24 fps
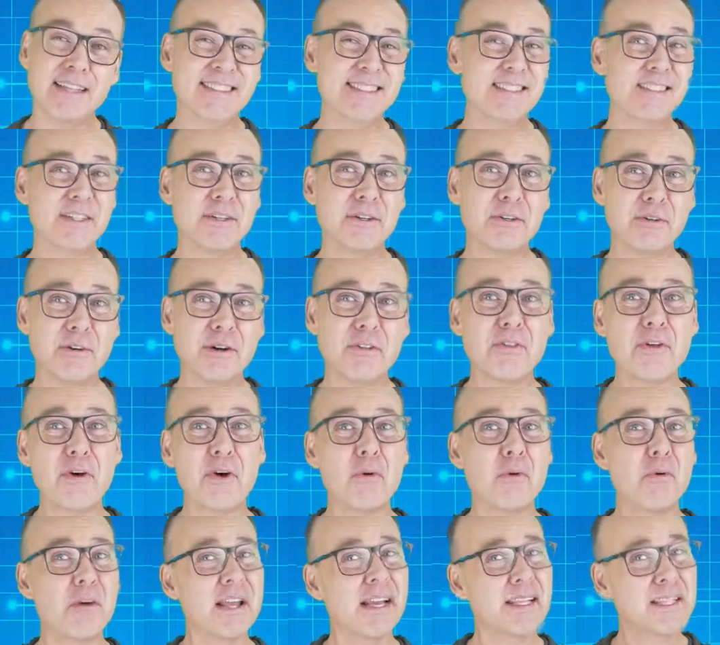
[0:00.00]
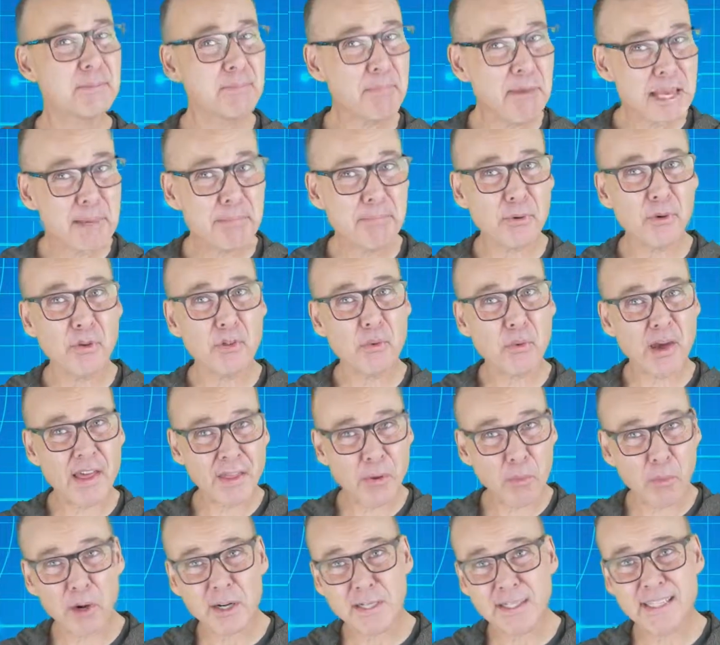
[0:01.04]
So although it's people and the way they
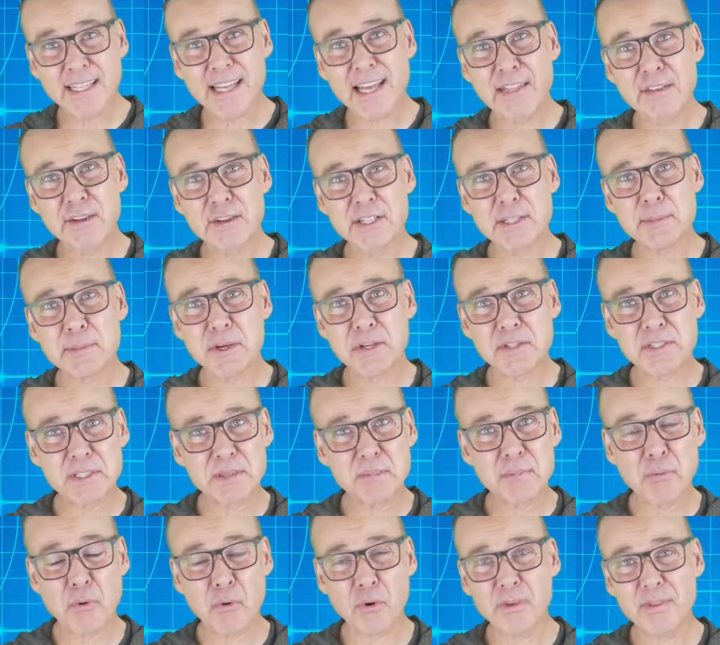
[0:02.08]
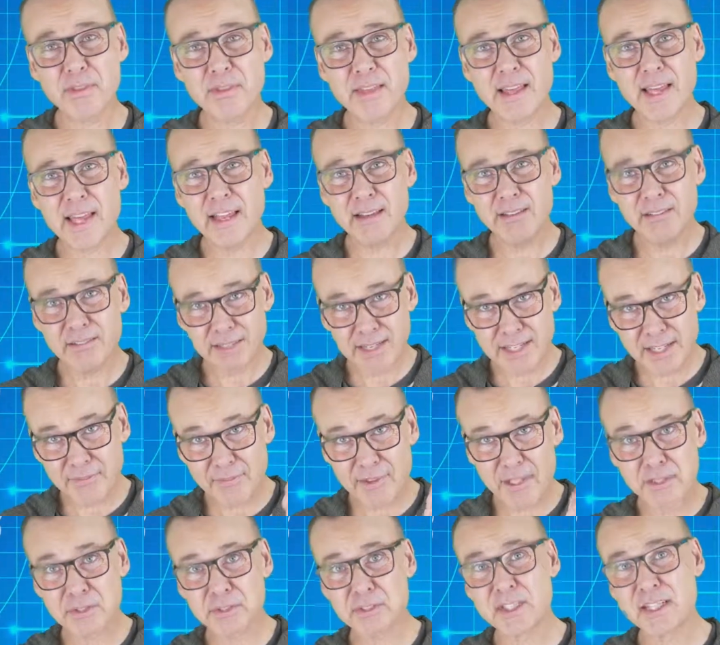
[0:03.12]
work together is the most important thing,
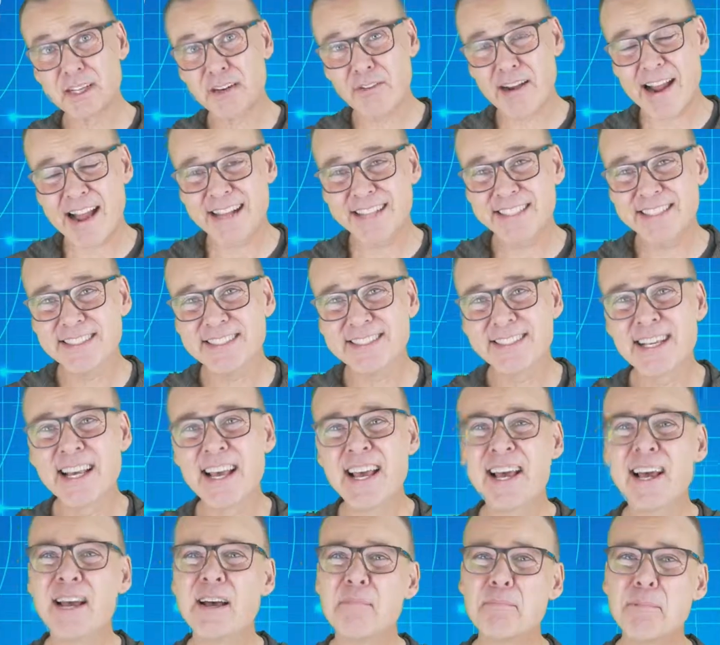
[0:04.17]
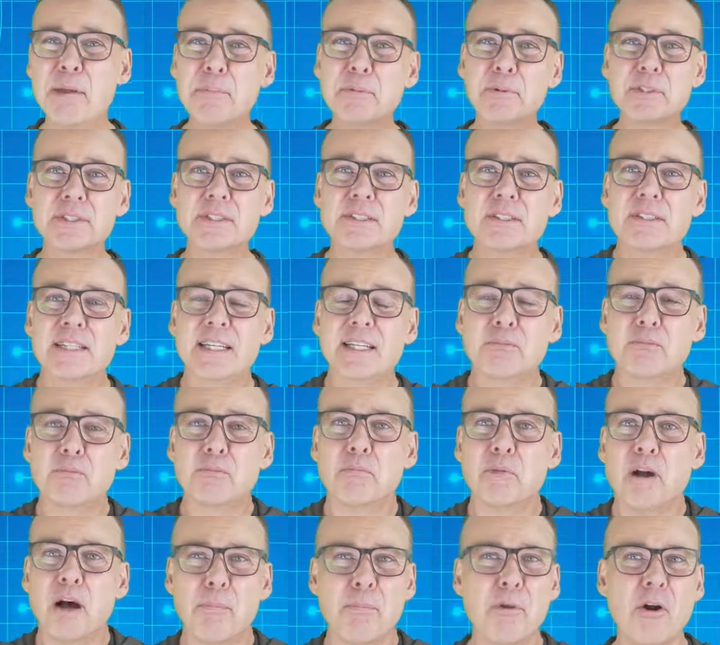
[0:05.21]
individuals and interactions, people still need
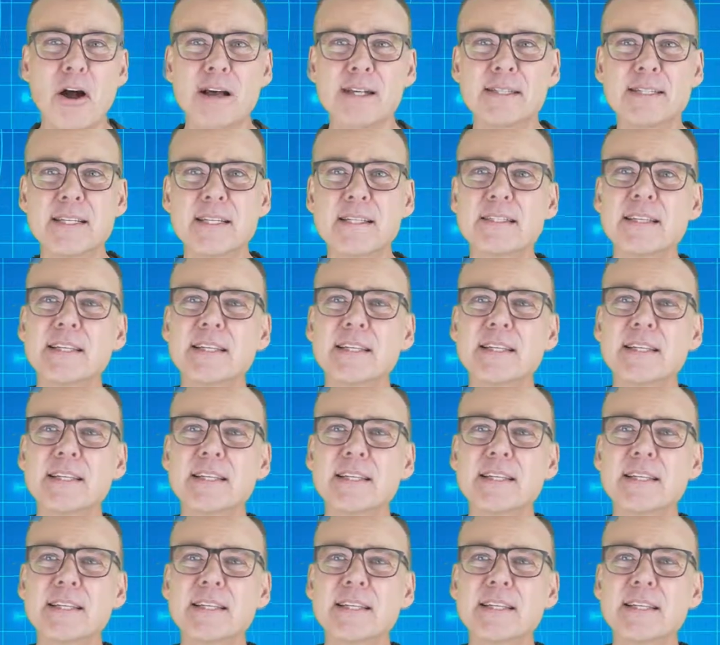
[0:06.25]
a process.